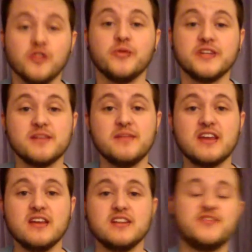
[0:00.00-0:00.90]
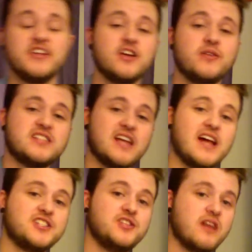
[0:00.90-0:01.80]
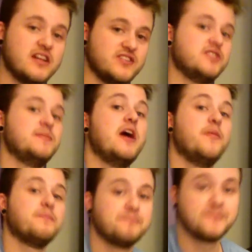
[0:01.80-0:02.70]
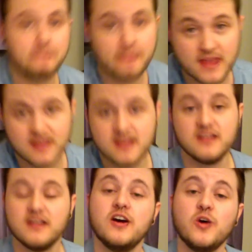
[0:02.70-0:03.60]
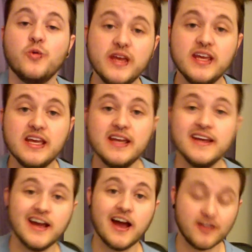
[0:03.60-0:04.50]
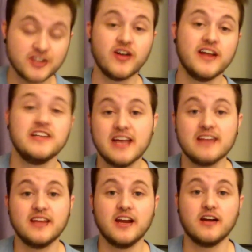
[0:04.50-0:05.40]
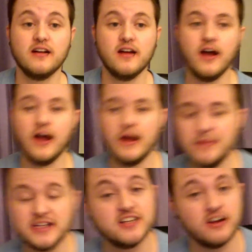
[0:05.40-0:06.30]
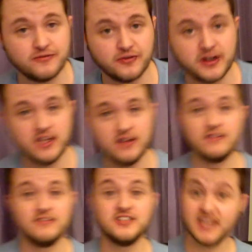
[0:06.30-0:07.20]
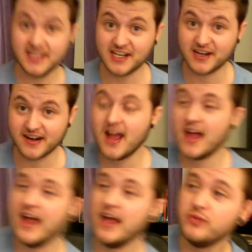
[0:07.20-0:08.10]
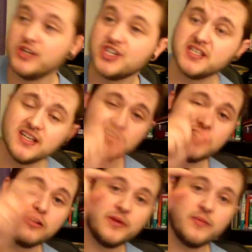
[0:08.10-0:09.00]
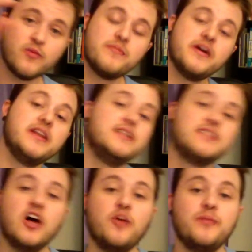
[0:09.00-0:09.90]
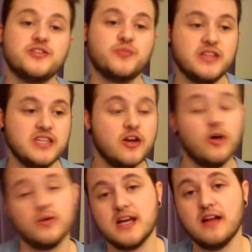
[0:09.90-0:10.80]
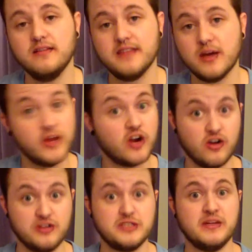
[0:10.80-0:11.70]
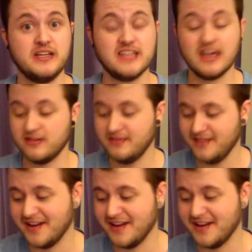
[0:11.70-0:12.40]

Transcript: The reason I'm making this video is to ask you guys for some help. We are trying to get there. It's not free to get there, and we just need a little bit more money to help us with the hotel that we are all splitting together,